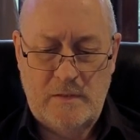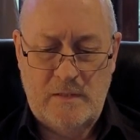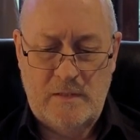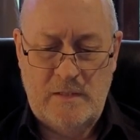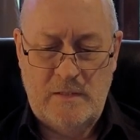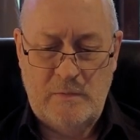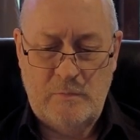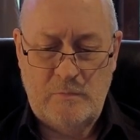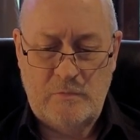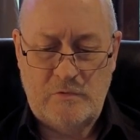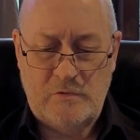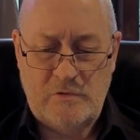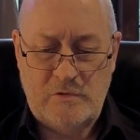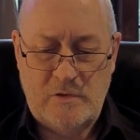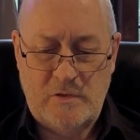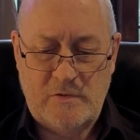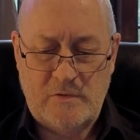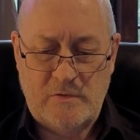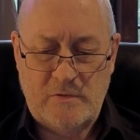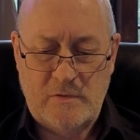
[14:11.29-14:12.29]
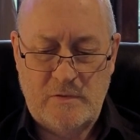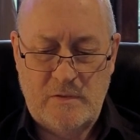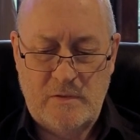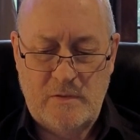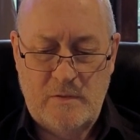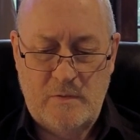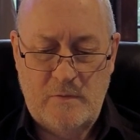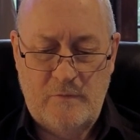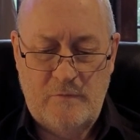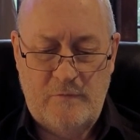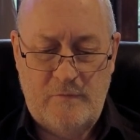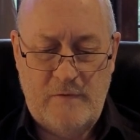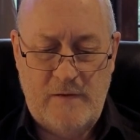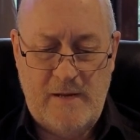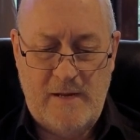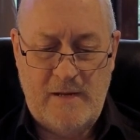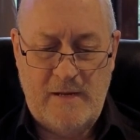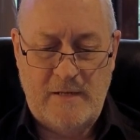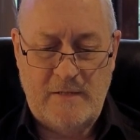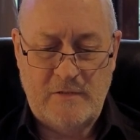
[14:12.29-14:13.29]
and it was just
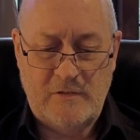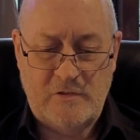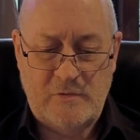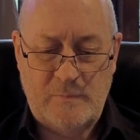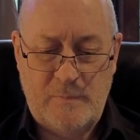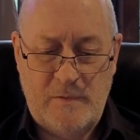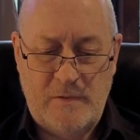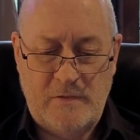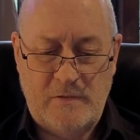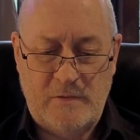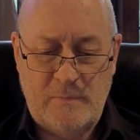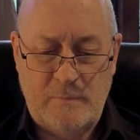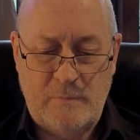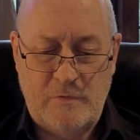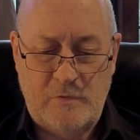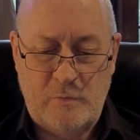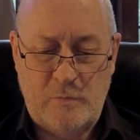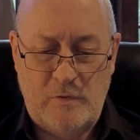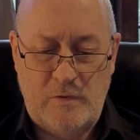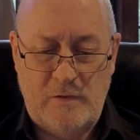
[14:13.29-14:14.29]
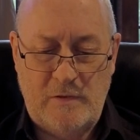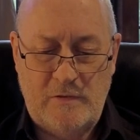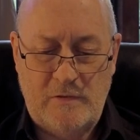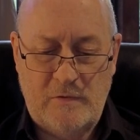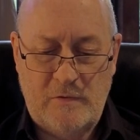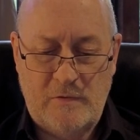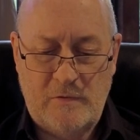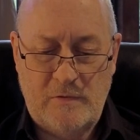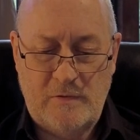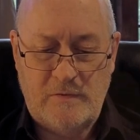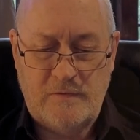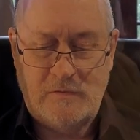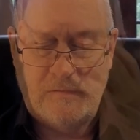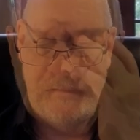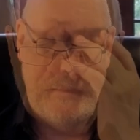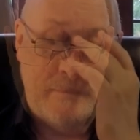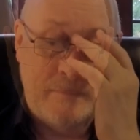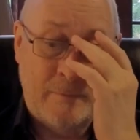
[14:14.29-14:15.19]
flat in the space in between his eyes.